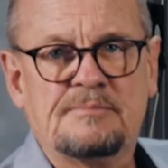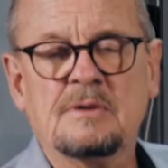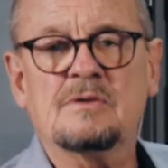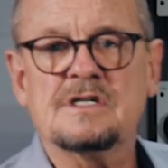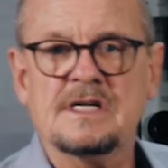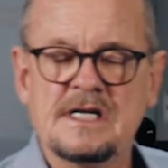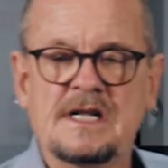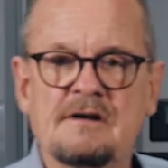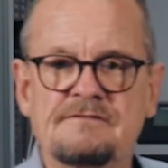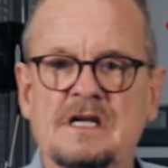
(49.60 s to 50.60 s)
built in
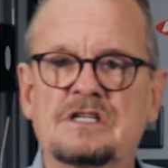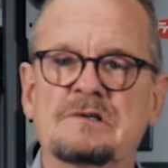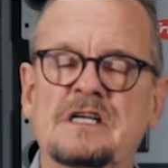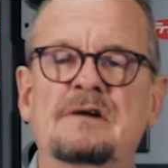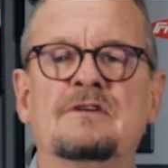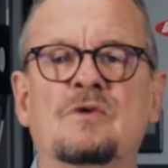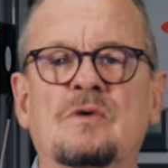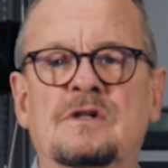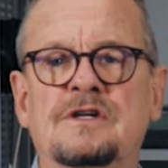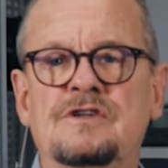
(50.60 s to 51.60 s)
our factory here in
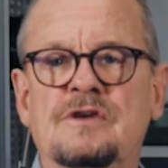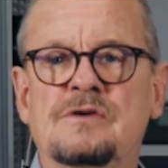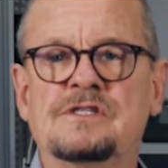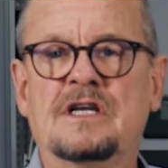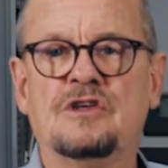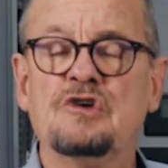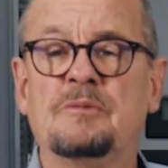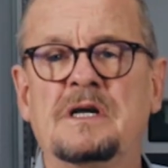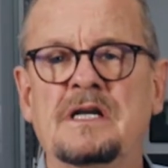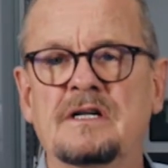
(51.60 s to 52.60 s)
Auckland using
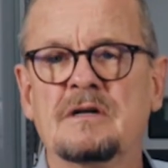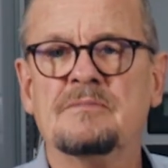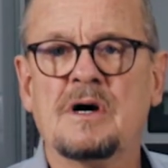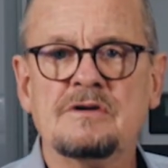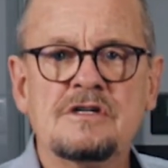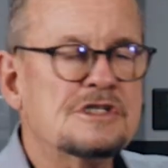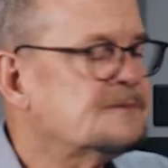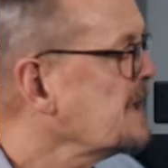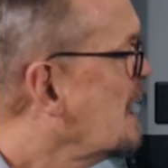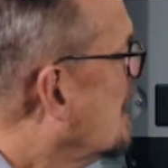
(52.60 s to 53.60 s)
European
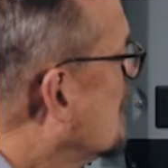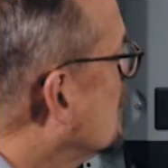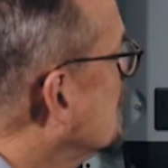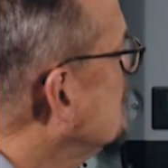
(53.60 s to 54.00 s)
components. We